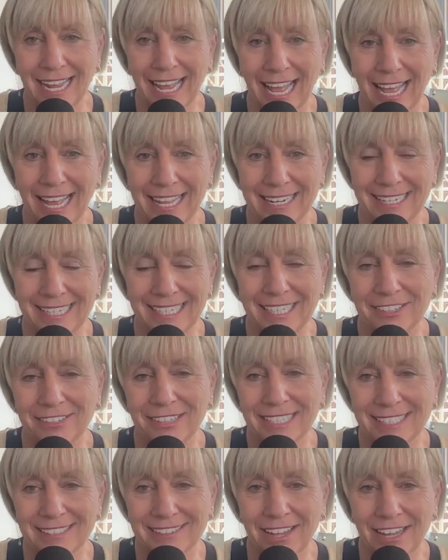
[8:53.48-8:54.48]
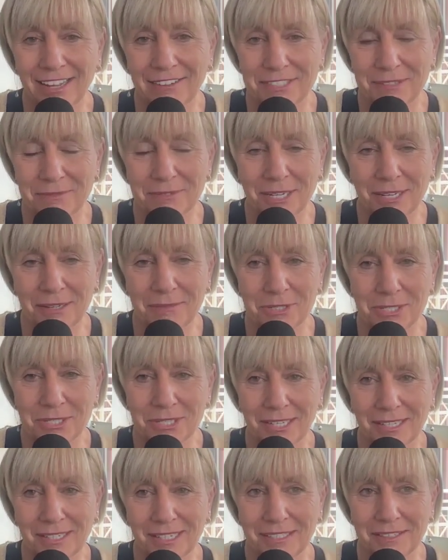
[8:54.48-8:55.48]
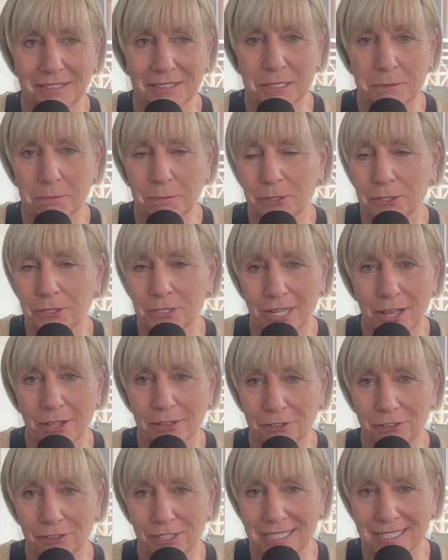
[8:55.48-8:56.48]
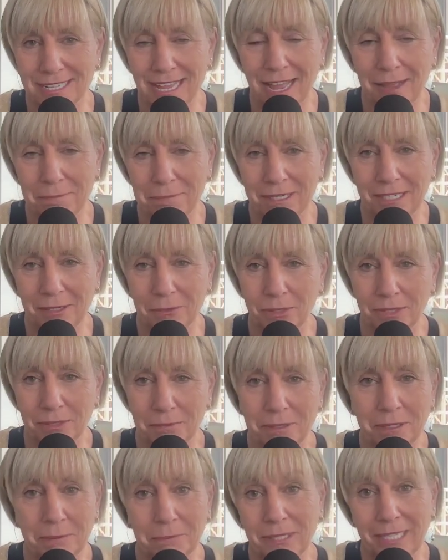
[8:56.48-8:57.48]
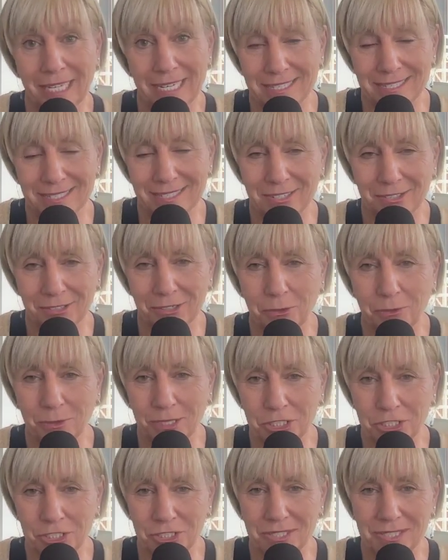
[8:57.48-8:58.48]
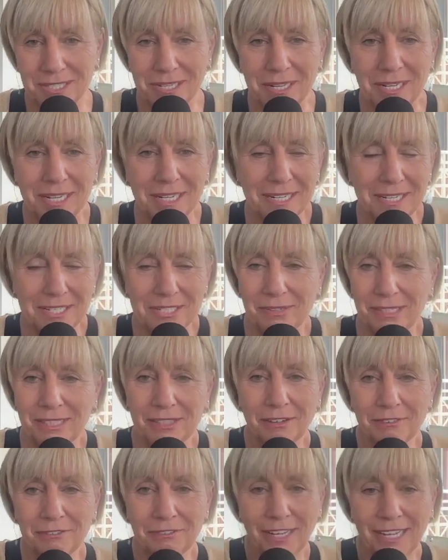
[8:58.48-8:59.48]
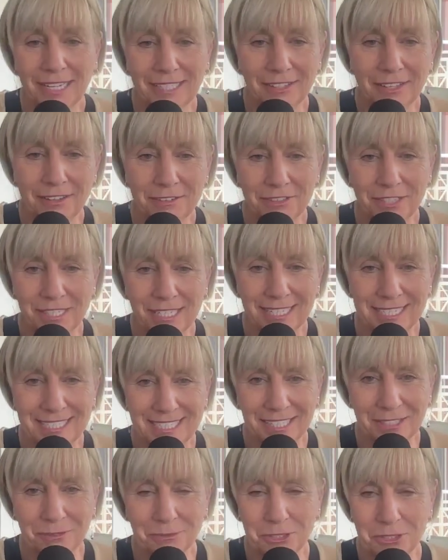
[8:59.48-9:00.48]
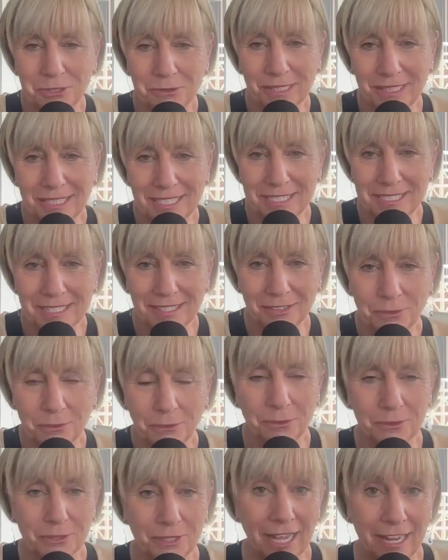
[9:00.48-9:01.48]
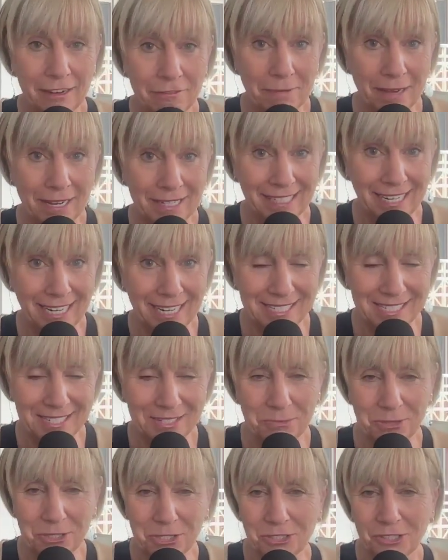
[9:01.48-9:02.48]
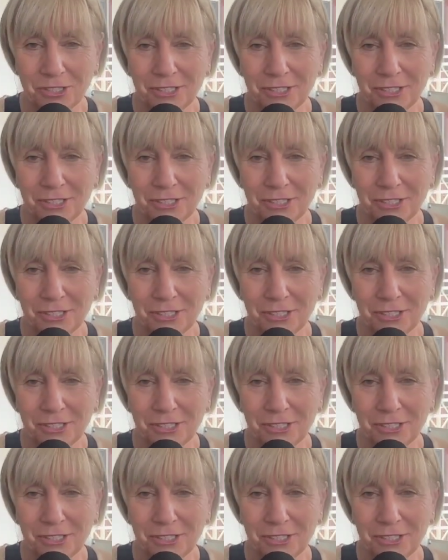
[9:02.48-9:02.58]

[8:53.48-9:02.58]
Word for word: And hearing it live, sometimes it spurs other things happening when people ask certain questions. So I love, I love the idea that we're doing these quote live podcasts, which